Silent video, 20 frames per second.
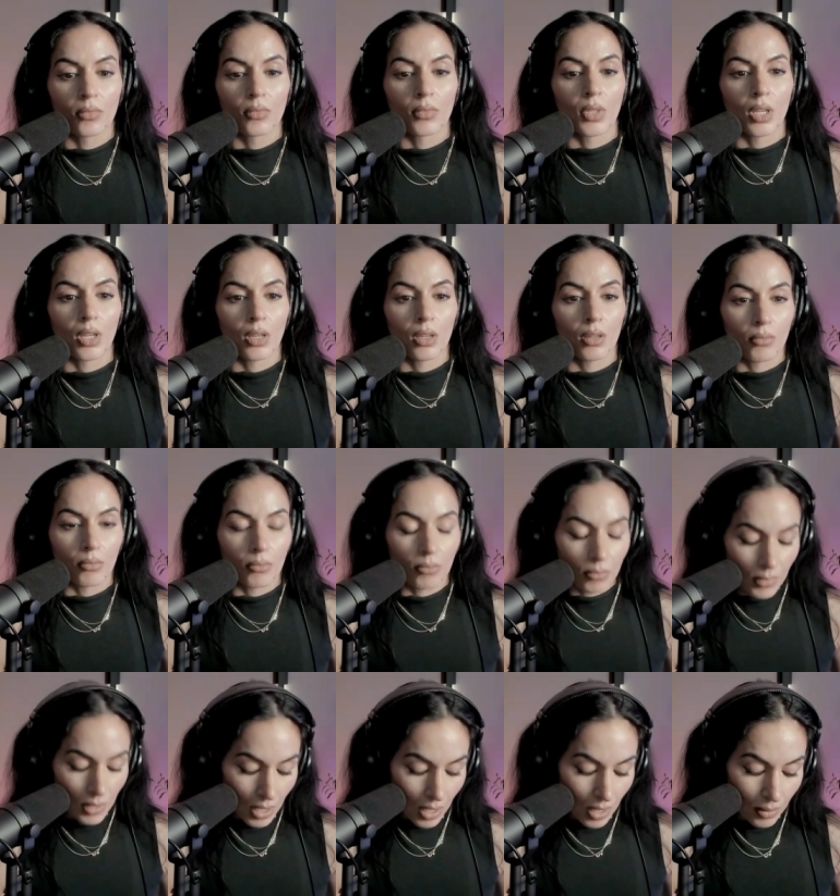Yeah.
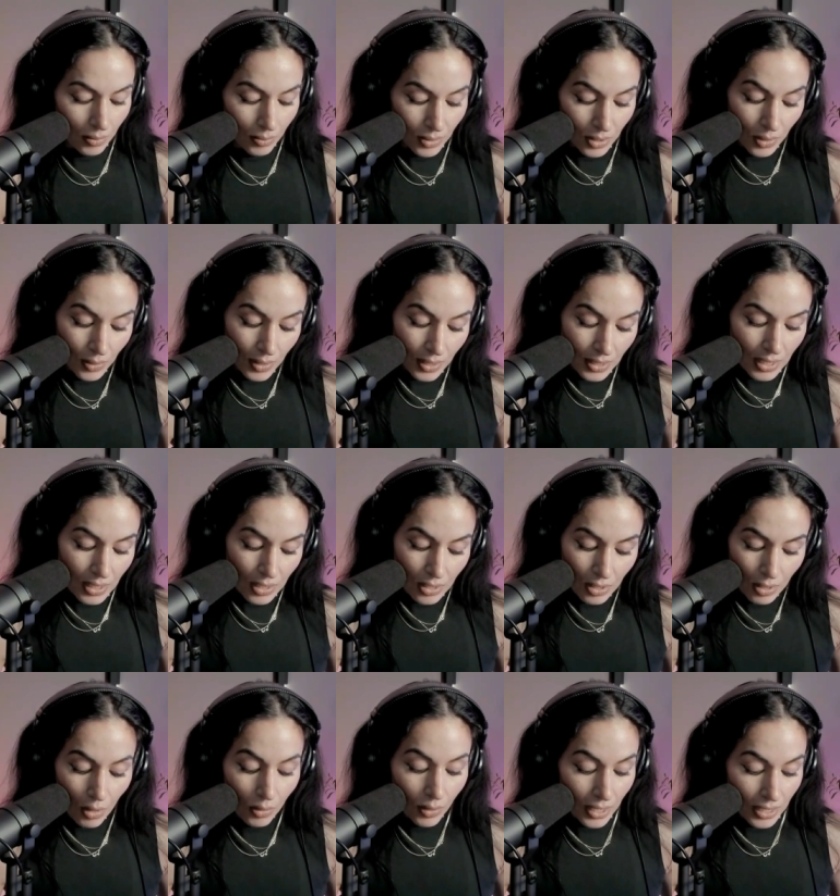Yeah. So this is
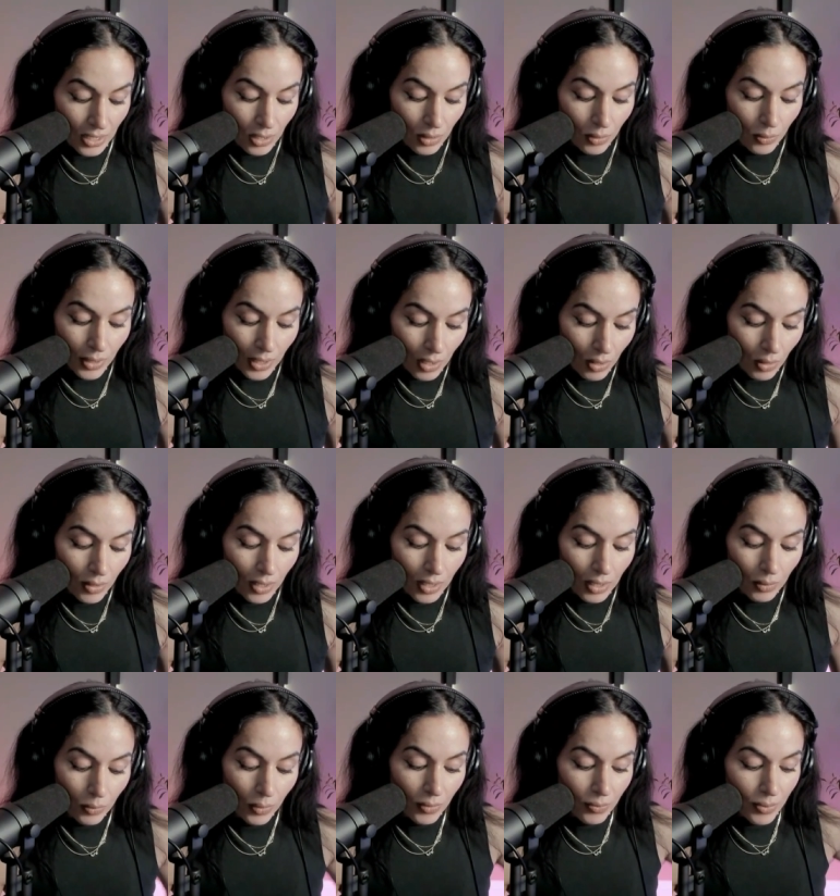so we know that
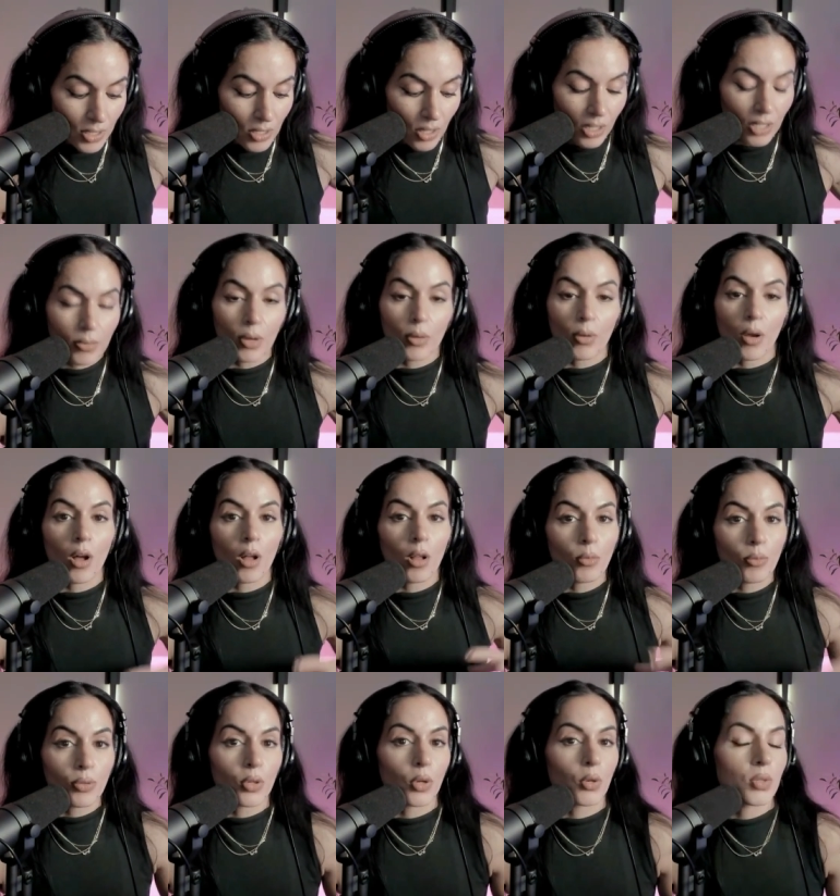we've been talking about all
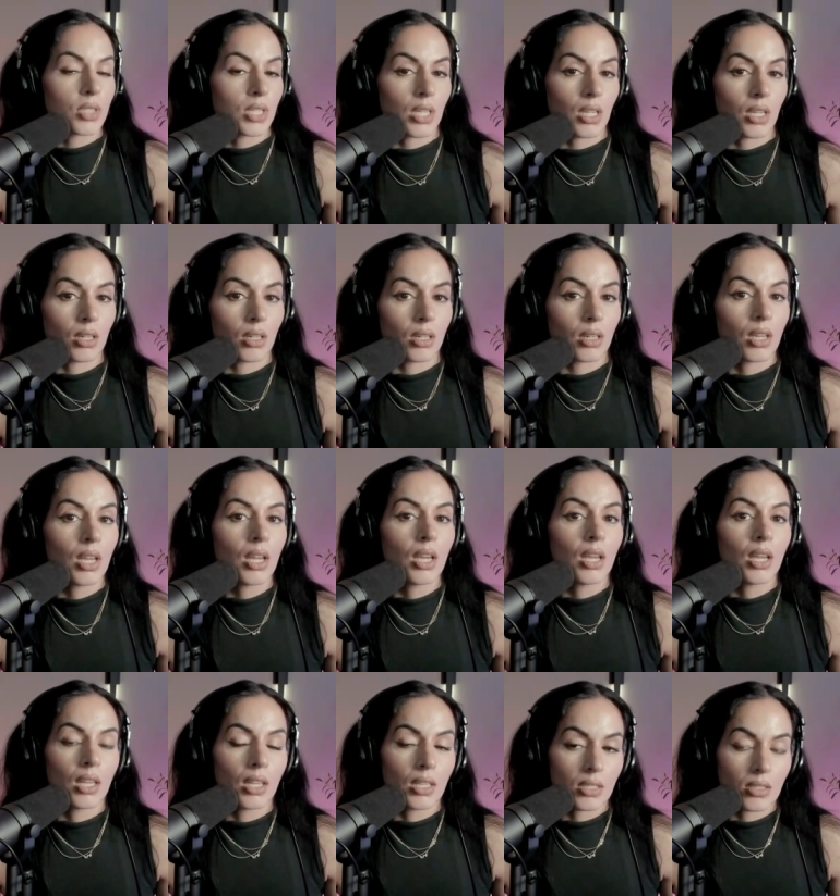protein
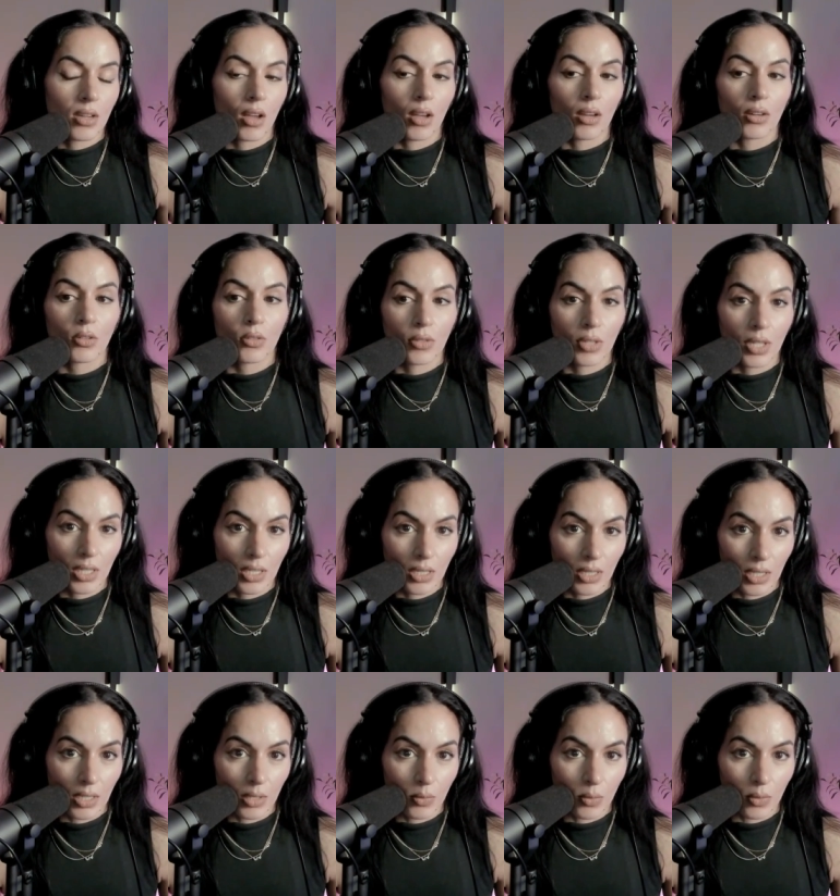is not created
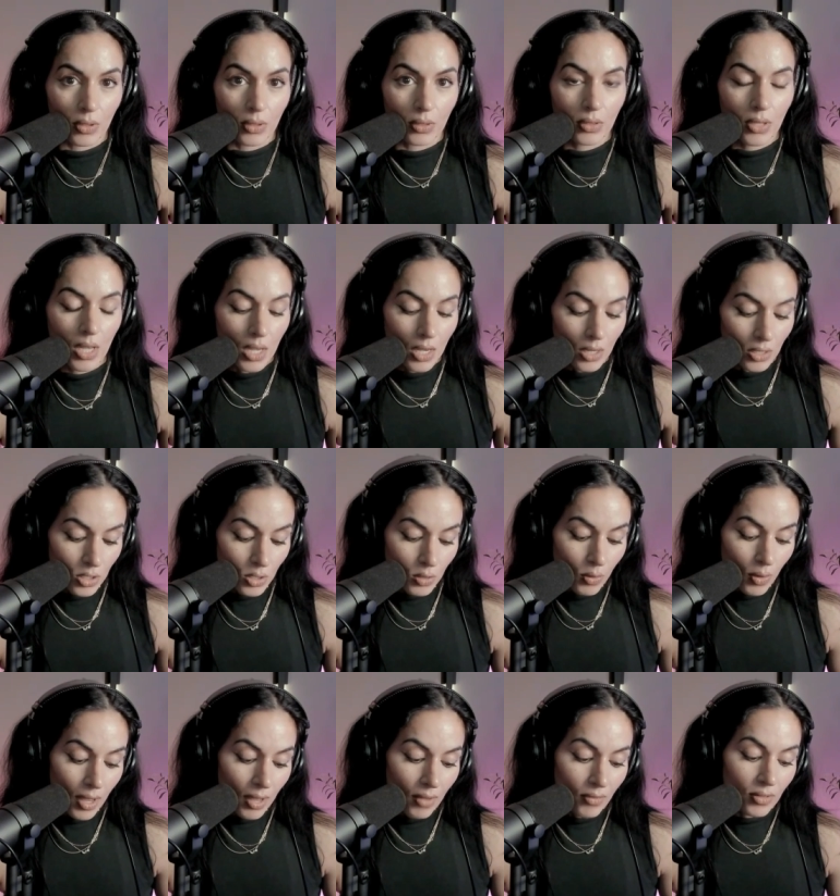equal. Do you
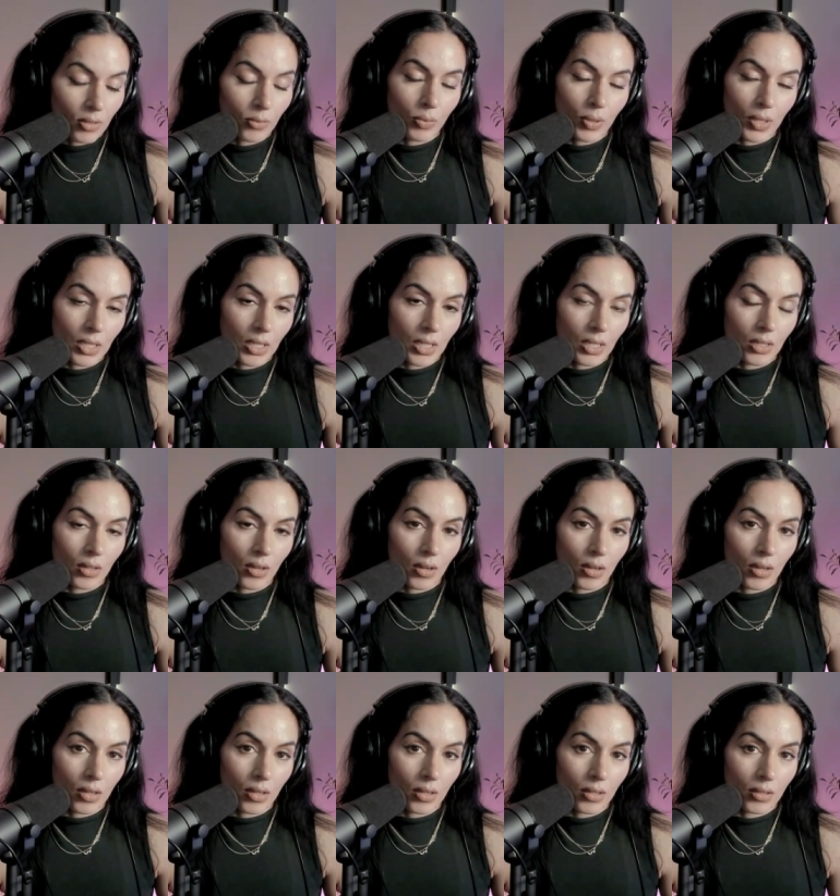have an opinion
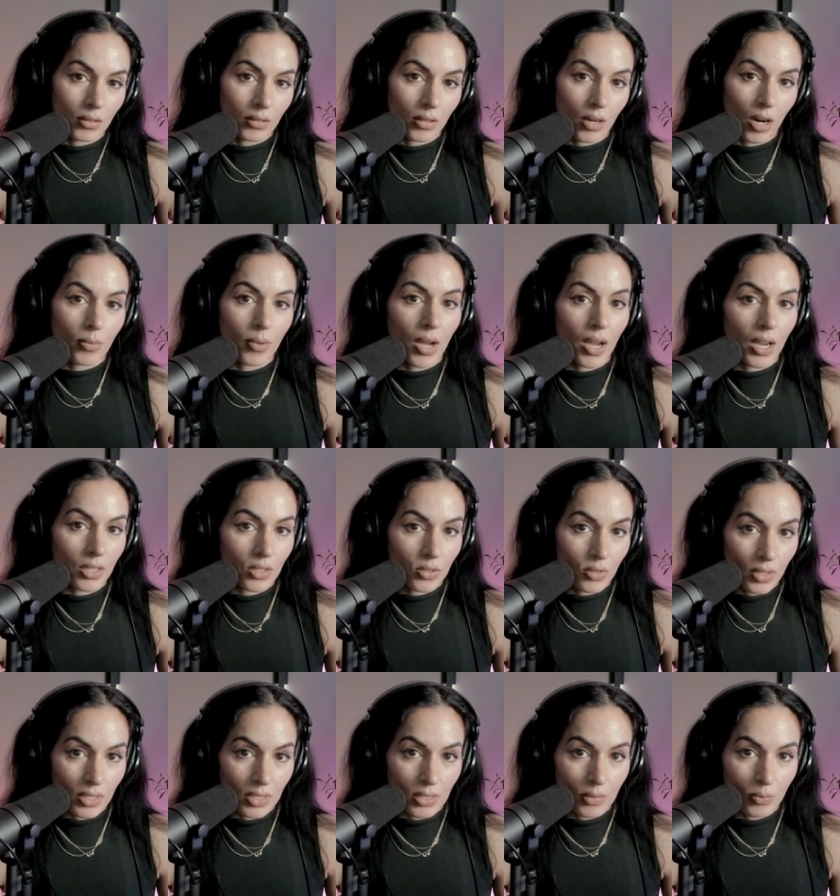on
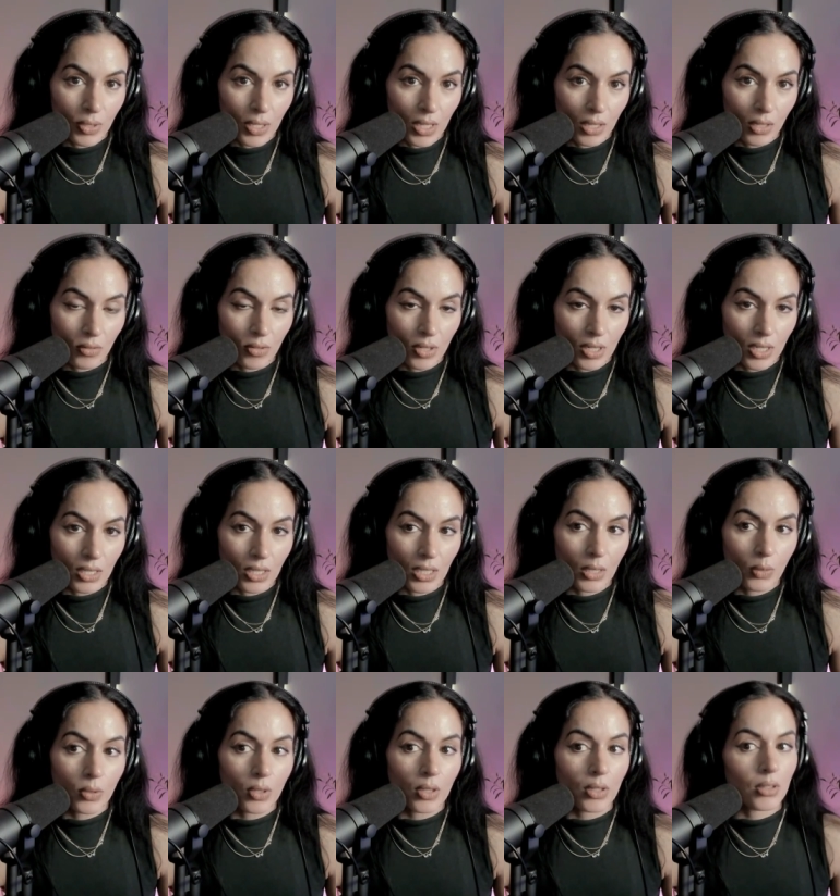carbohydrates being created
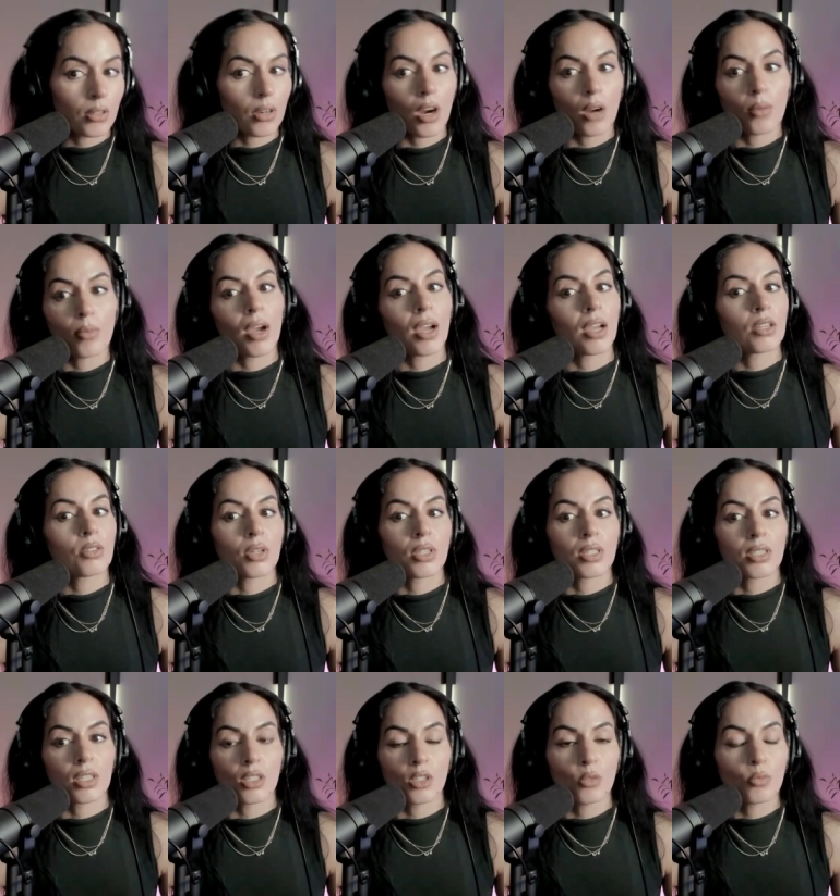equal? Are there carbohydrates
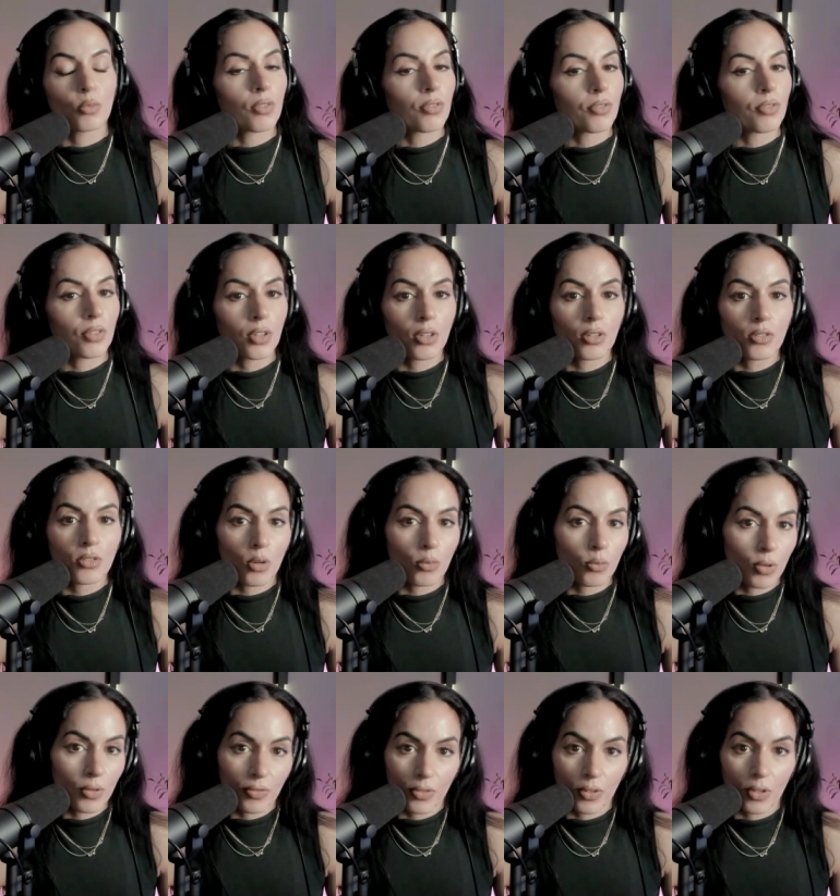that you prefer, don't
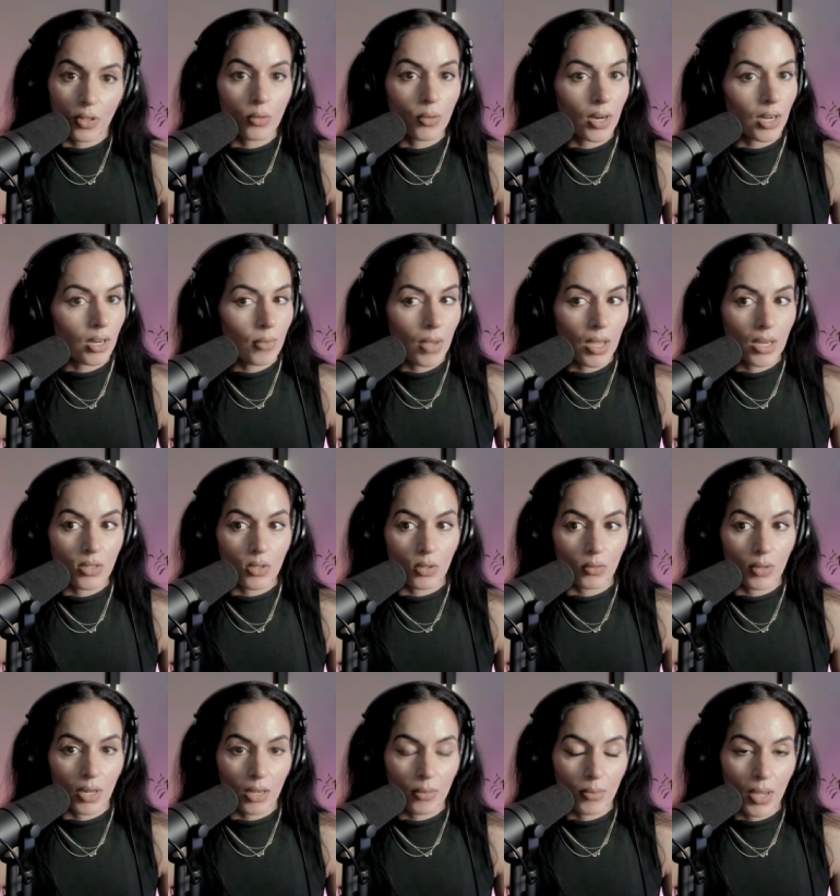prefer, recommend, don't
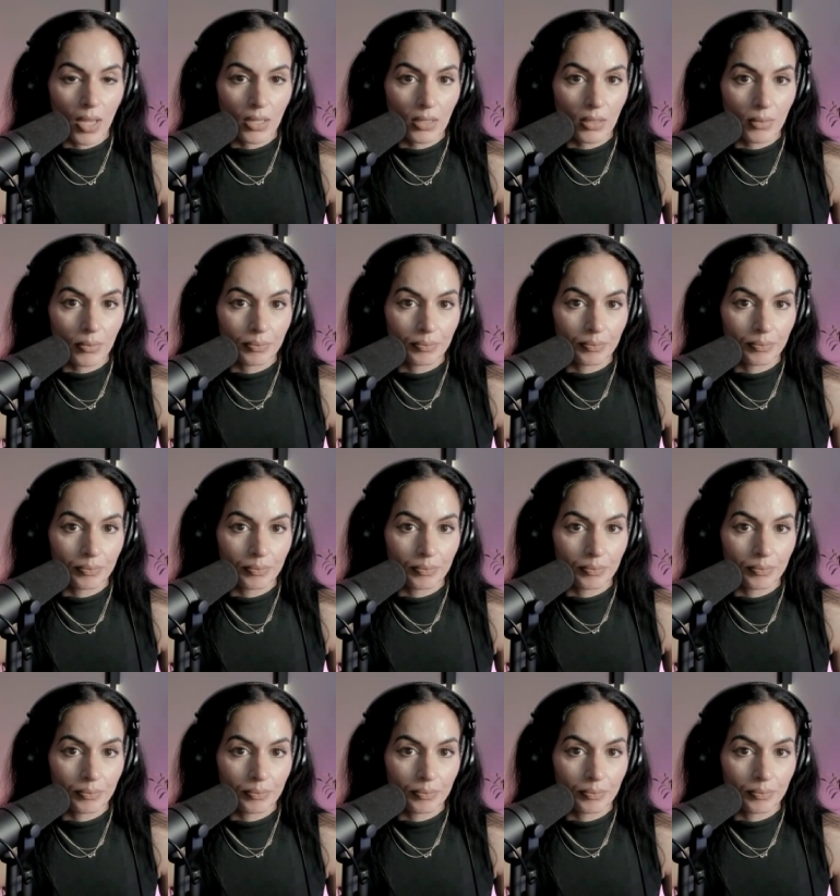recommend?